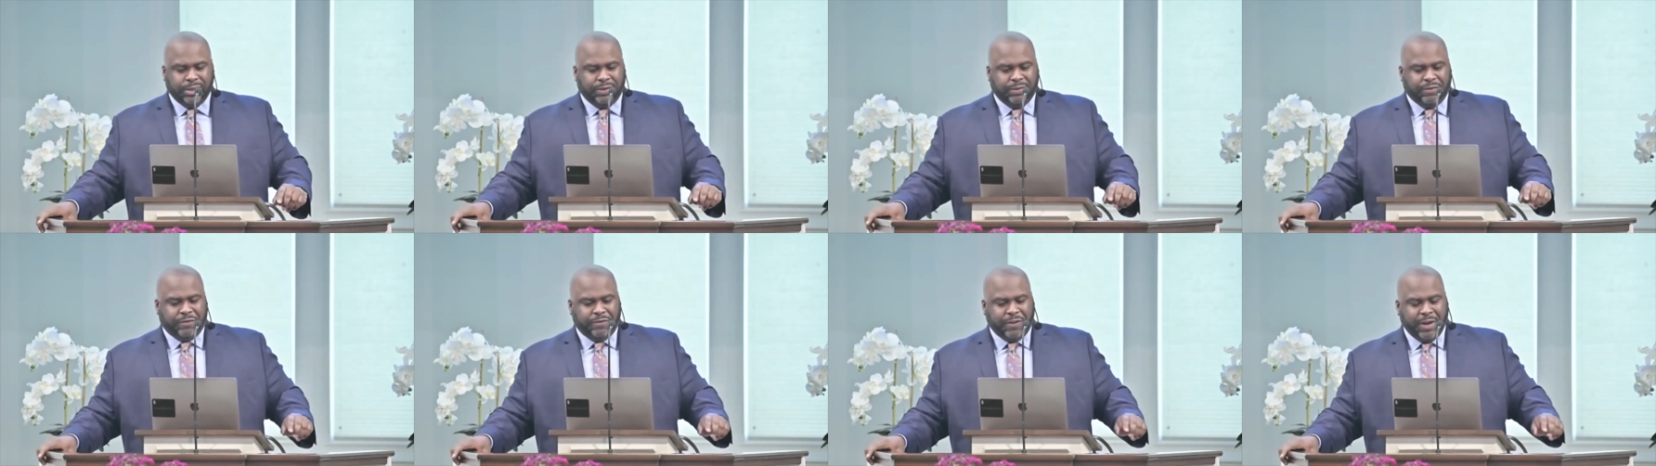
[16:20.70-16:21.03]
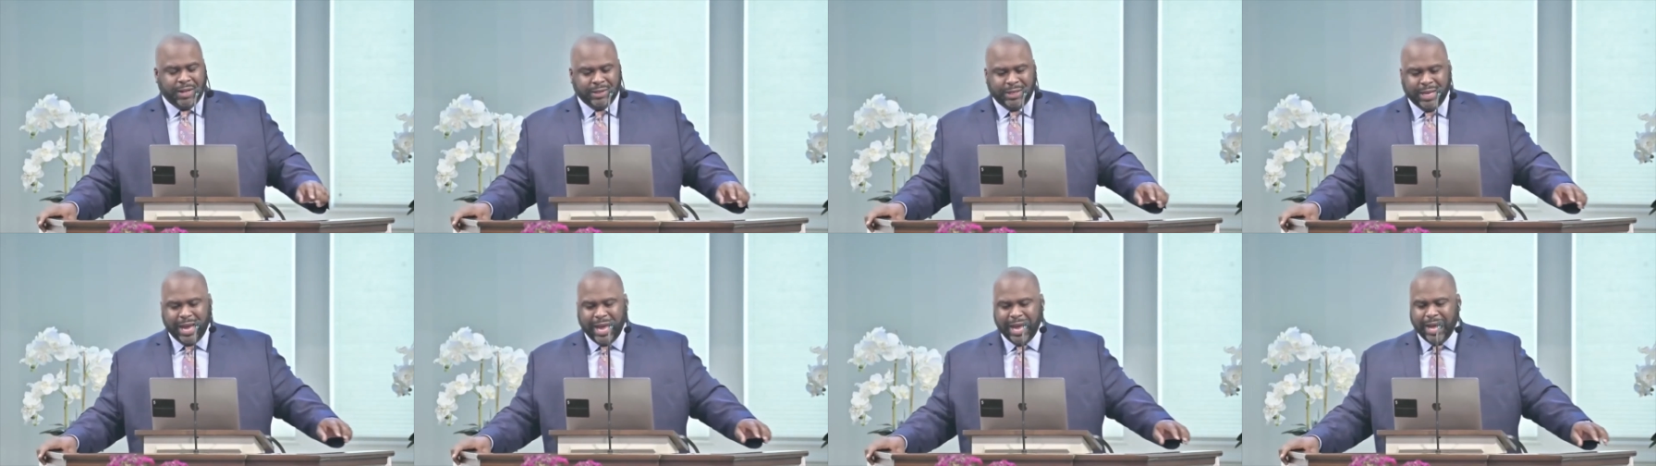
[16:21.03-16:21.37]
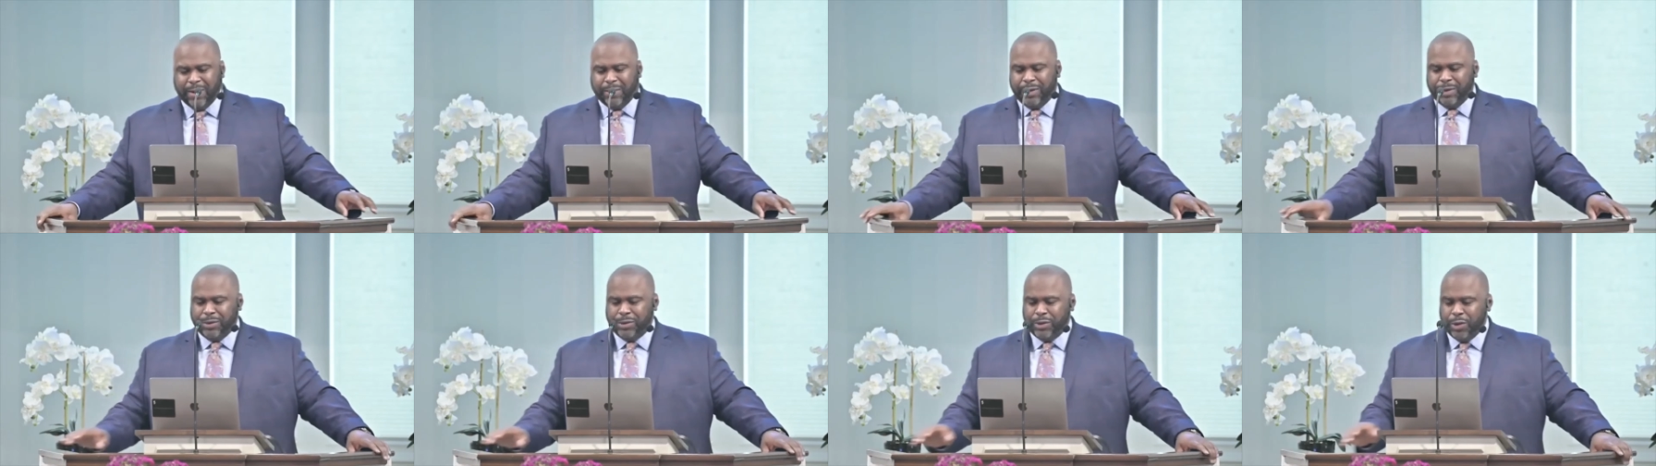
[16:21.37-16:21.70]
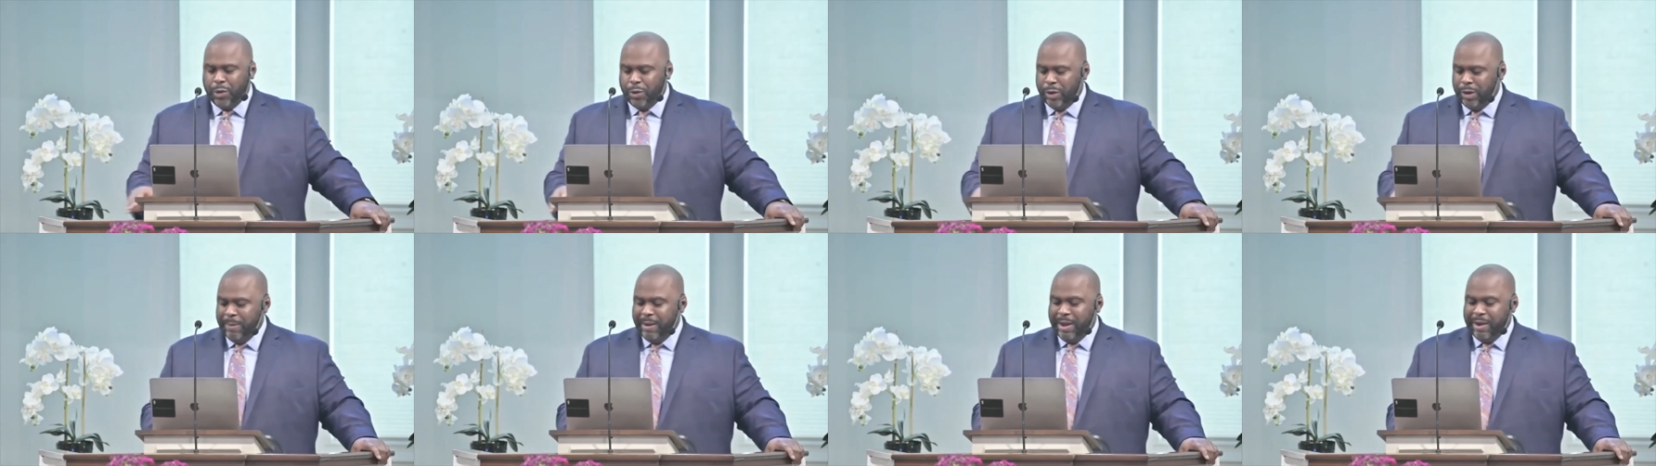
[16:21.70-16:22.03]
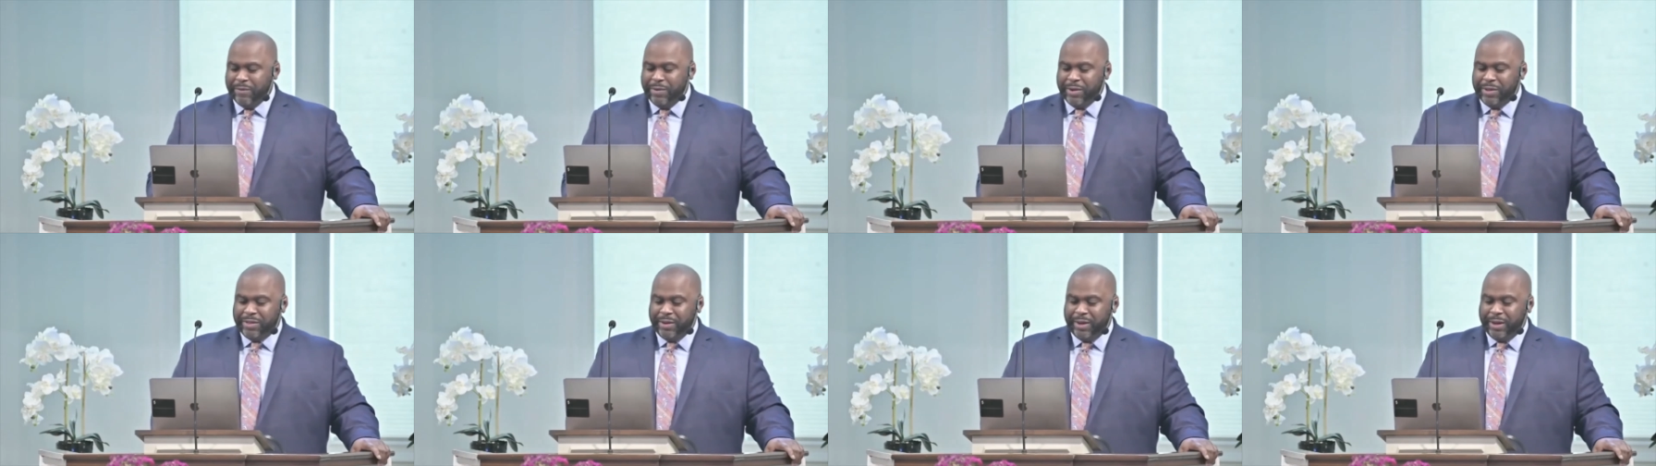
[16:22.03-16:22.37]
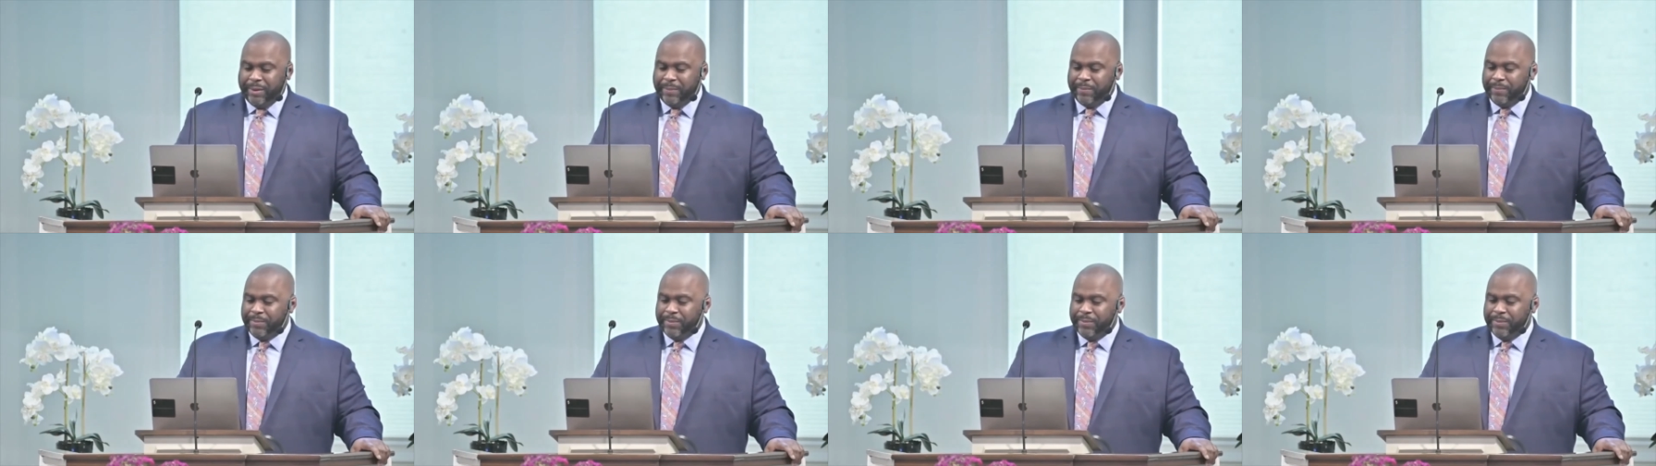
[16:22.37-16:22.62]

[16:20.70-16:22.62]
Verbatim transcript: fell down and told him everything.